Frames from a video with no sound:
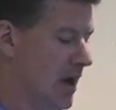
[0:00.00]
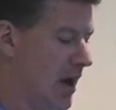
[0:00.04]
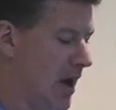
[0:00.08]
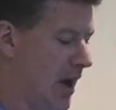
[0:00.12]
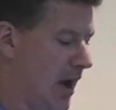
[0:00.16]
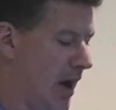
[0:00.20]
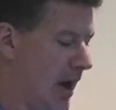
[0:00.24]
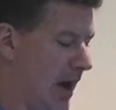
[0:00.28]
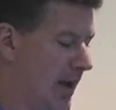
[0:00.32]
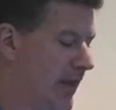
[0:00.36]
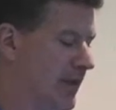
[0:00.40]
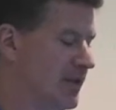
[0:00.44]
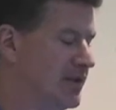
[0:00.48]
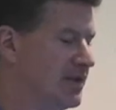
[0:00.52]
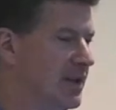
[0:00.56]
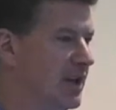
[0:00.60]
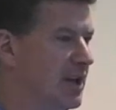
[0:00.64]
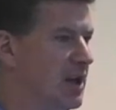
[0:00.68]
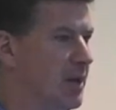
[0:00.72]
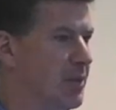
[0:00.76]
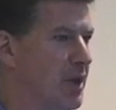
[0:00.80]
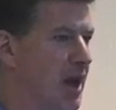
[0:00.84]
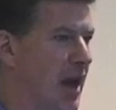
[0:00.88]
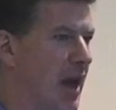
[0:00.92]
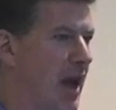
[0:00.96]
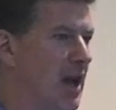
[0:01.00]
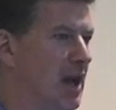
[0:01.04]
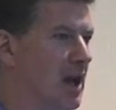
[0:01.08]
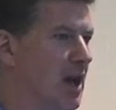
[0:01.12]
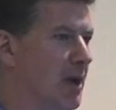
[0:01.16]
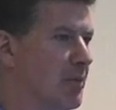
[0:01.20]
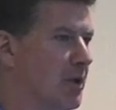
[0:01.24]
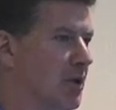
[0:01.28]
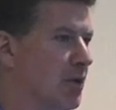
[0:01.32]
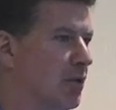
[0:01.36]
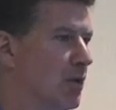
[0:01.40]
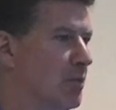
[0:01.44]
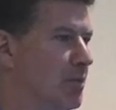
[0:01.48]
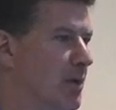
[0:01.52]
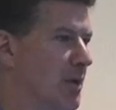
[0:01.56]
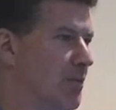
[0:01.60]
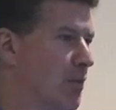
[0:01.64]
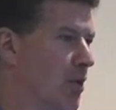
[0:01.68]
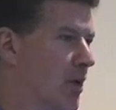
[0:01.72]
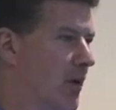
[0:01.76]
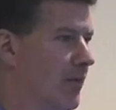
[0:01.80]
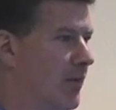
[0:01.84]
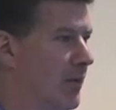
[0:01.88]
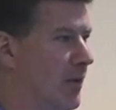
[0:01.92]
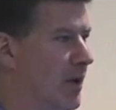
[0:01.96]
And then CWAW would be
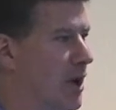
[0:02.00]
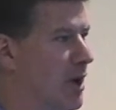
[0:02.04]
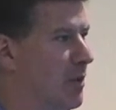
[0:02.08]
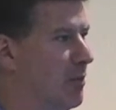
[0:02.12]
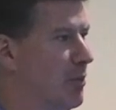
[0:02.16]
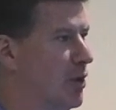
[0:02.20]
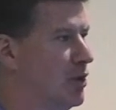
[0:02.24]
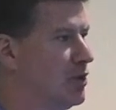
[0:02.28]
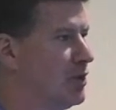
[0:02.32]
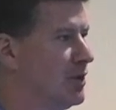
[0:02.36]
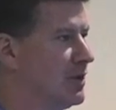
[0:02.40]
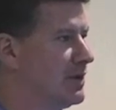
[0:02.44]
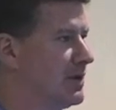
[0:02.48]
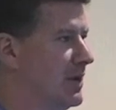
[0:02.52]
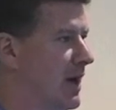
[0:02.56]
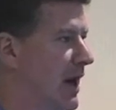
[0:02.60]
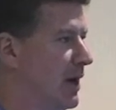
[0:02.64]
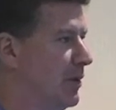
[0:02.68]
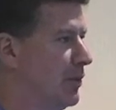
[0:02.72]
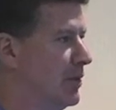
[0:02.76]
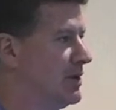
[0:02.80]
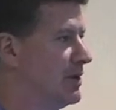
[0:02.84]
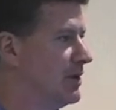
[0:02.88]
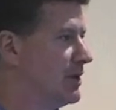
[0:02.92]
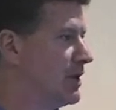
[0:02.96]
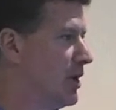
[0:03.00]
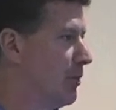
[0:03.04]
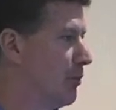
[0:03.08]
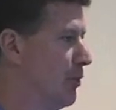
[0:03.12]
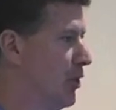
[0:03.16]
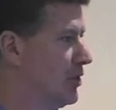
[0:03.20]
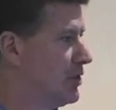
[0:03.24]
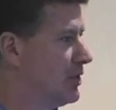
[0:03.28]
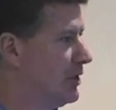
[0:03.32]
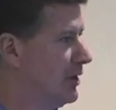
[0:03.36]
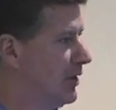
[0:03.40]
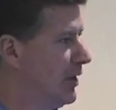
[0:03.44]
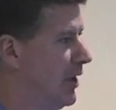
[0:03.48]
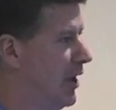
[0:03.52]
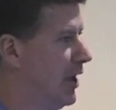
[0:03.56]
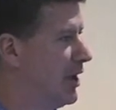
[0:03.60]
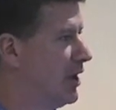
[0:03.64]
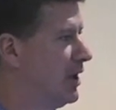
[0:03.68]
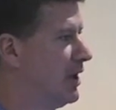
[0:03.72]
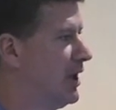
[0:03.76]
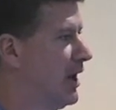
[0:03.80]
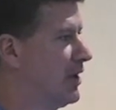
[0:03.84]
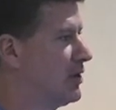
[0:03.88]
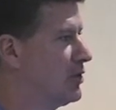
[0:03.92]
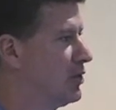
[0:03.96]
more from the commercial side, which is commercial and
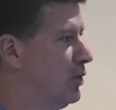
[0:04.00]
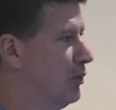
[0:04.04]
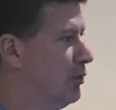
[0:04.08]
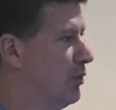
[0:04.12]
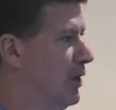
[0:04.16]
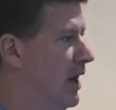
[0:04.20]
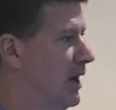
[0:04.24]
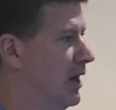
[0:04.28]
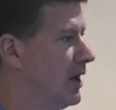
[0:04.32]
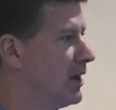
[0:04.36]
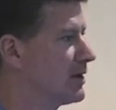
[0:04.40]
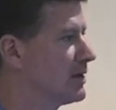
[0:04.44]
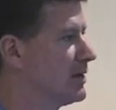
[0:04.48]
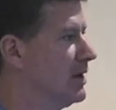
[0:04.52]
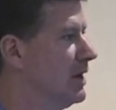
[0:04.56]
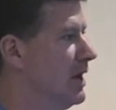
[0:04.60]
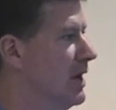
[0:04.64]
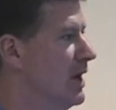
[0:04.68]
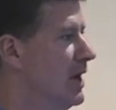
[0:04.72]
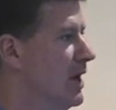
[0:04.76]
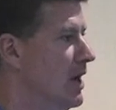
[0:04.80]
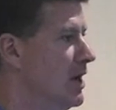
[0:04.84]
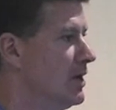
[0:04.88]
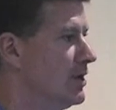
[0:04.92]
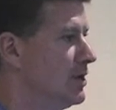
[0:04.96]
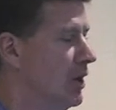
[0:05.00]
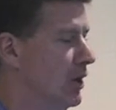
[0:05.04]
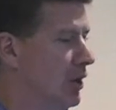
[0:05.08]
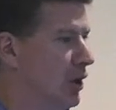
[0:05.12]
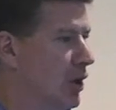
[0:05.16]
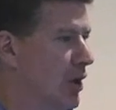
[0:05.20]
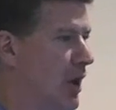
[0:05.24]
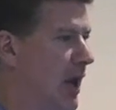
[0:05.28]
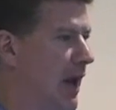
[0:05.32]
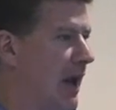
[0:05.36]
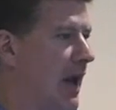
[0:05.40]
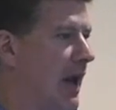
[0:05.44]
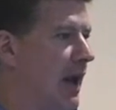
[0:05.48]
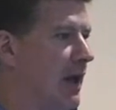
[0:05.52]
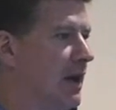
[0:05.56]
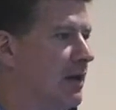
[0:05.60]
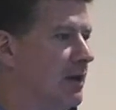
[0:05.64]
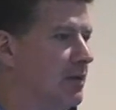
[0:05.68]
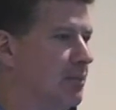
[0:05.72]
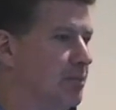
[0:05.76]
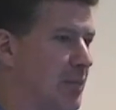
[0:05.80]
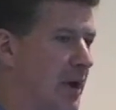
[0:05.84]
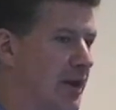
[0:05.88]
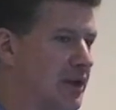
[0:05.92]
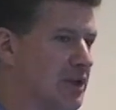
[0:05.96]
architectural products. So looking
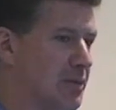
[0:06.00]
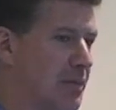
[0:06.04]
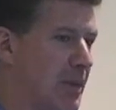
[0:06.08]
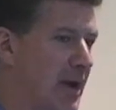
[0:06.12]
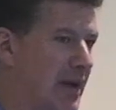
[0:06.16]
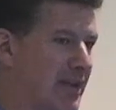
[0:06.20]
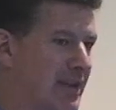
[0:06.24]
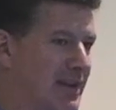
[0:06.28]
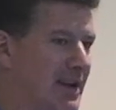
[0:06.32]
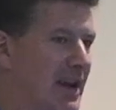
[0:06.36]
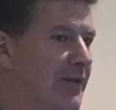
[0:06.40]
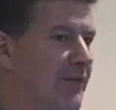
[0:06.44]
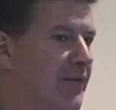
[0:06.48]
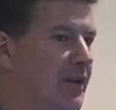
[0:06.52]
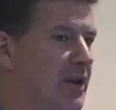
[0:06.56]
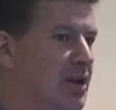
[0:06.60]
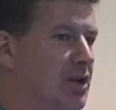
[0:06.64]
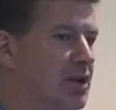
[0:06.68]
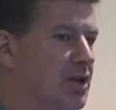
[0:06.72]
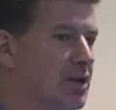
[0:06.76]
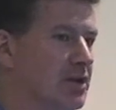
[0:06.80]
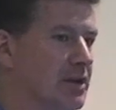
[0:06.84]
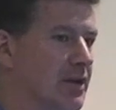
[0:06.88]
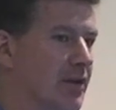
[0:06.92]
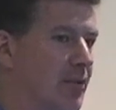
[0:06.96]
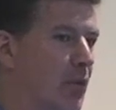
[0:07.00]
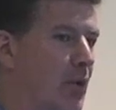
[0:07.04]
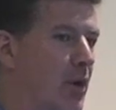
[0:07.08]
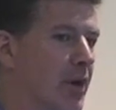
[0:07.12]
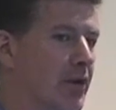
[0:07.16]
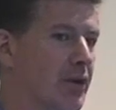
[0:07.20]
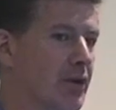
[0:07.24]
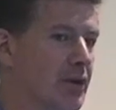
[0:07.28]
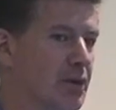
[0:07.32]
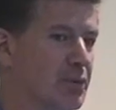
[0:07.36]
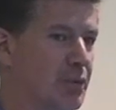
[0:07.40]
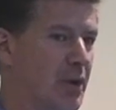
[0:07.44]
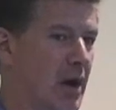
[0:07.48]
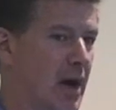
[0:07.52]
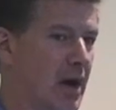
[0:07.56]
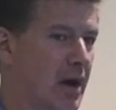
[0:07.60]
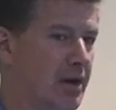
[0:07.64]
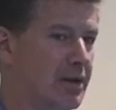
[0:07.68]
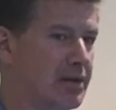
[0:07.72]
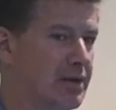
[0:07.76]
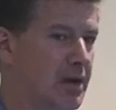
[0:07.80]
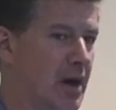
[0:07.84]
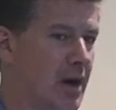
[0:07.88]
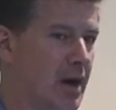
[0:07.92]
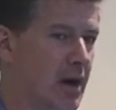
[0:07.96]
at, based upon the definitions of what those
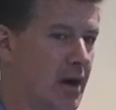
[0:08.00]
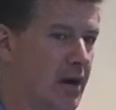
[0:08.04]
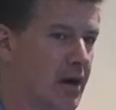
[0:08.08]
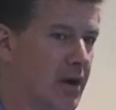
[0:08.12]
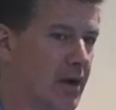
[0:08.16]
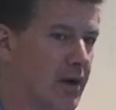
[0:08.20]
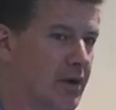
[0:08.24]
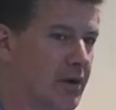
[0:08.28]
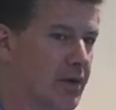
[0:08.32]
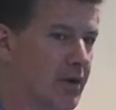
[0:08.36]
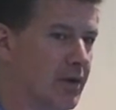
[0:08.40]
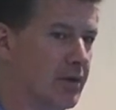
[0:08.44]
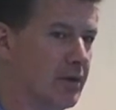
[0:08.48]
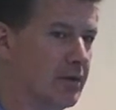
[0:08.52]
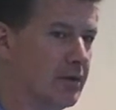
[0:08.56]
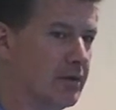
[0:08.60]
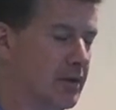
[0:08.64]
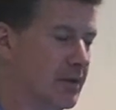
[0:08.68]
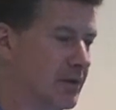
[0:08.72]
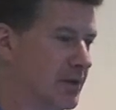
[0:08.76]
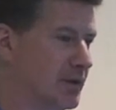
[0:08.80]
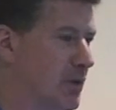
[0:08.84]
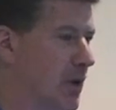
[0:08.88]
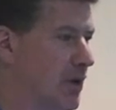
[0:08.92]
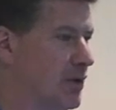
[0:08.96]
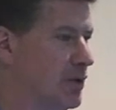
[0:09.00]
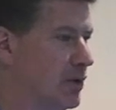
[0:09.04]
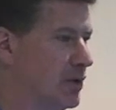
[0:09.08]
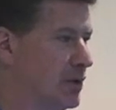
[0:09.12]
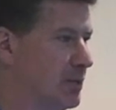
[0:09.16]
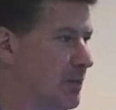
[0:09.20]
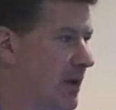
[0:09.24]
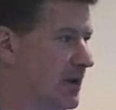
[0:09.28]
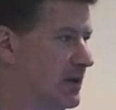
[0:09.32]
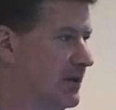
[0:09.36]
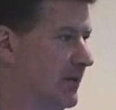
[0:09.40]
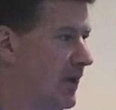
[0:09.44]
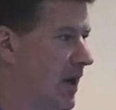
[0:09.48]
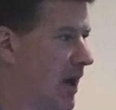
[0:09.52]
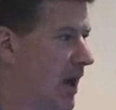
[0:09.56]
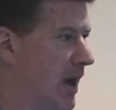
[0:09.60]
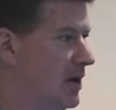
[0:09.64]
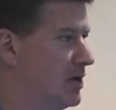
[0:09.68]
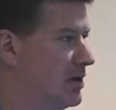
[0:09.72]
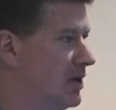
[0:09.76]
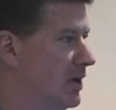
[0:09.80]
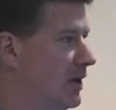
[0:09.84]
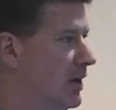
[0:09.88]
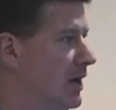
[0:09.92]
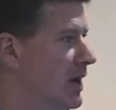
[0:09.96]
products are under the structural
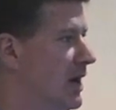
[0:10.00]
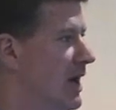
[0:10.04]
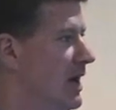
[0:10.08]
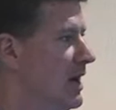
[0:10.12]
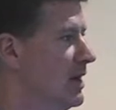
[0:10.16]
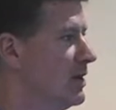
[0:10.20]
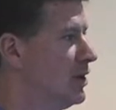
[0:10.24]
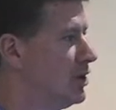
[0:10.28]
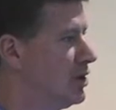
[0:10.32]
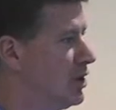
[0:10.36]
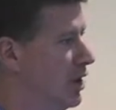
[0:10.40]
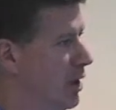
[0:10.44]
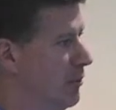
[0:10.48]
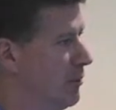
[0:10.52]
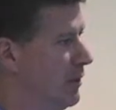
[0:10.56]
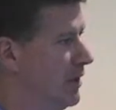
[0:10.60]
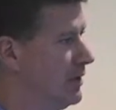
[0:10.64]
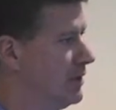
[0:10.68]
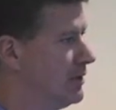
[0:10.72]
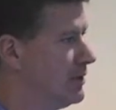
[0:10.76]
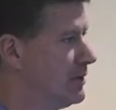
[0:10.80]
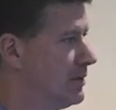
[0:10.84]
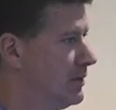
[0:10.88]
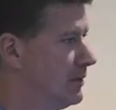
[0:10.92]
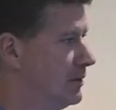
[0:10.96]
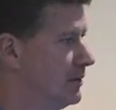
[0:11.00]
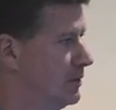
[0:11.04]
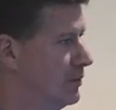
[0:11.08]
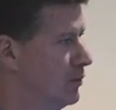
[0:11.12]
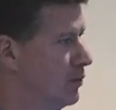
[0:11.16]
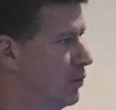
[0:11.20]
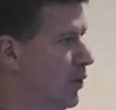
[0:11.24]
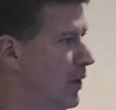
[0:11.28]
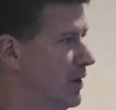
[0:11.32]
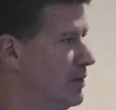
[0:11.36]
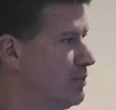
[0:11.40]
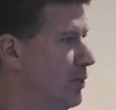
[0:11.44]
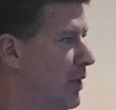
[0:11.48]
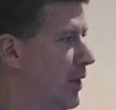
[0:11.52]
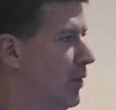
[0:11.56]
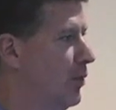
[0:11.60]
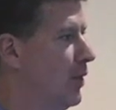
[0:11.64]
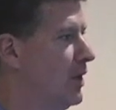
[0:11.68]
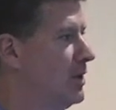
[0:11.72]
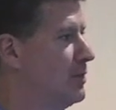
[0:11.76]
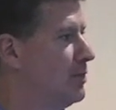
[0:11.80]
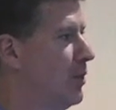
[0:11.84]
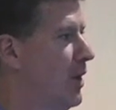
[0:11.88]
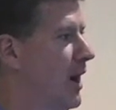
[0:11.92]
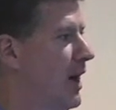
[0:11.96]
specification, determines which
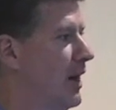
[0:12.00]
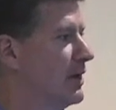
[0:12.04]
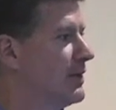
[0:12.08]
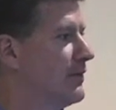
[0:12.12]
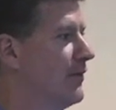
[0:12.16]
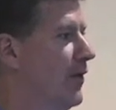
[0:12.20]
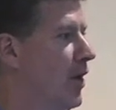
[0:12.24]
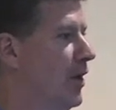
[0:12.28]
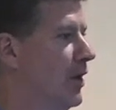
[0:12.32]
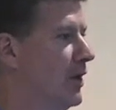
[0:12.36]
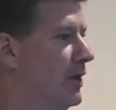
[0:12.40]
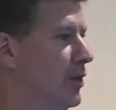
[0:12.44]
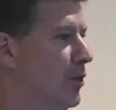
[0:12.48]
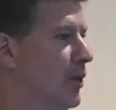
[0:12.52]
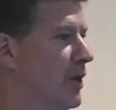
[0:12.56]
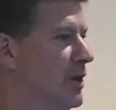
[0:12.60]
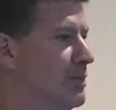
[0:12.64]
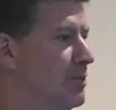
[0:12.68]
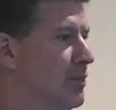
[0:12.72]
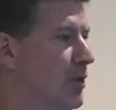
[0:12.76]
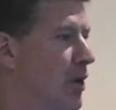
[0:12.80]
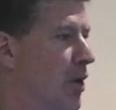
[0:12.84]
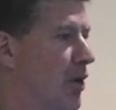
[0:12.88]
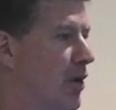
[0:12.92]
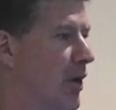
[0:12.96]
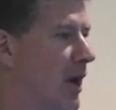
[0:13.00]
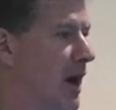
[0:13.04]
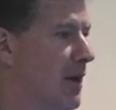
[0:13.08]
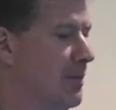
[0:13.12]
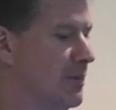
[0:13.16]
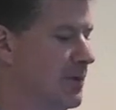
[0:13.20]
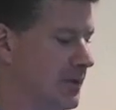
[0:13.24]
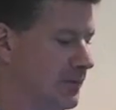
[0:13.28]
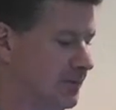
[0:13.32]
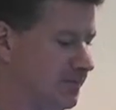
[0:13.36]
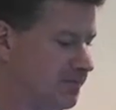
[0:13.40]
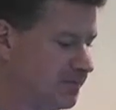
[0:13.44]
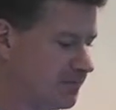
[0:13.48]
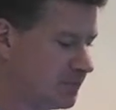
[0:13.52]
products fall into which programs.